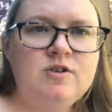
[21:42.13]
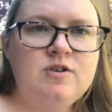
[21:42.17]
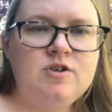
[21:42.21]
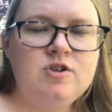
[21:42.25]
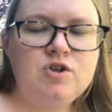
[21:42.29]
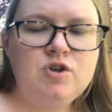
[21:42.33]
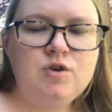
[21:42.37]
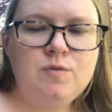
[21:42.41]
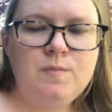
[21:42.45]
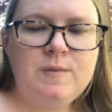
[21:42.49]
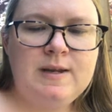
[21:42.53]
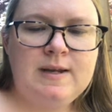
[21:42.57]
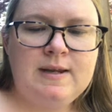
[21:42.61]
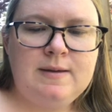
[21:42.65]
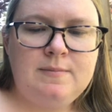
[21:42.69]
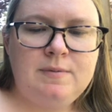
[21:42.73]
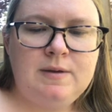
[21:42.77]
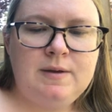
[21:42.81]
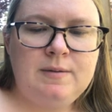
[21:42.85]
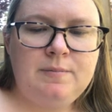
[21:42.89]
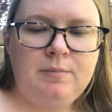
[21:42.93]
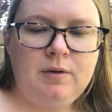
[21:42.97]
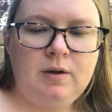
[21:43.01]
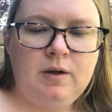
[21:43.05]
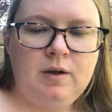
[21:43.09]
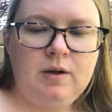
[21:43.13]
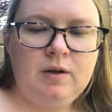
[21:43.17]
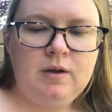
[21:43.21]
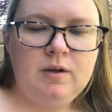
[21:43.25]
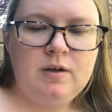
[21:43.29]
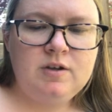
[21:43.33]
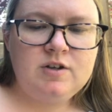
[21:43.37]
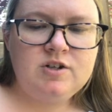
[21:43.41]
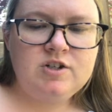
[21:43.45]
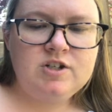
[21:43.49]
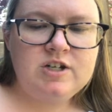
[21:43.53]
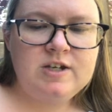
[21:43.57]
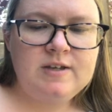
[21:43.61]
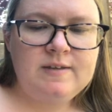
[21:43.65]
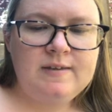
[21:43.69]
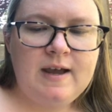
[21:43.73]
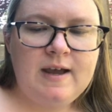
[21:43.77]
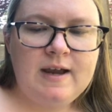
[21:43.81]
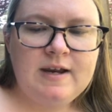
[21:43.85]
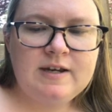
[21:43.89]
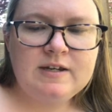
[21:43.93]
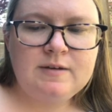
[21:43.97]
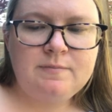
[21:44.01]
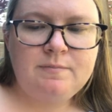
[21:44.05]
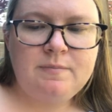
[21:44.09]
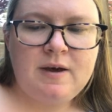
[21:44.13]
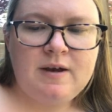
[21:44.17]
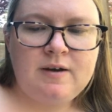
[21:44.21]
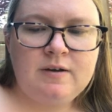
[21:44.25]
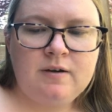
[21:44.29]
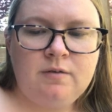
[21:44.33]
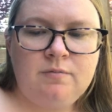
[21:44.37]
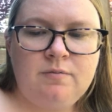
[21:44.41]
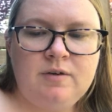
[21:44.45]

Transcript: Too many people. She liked it better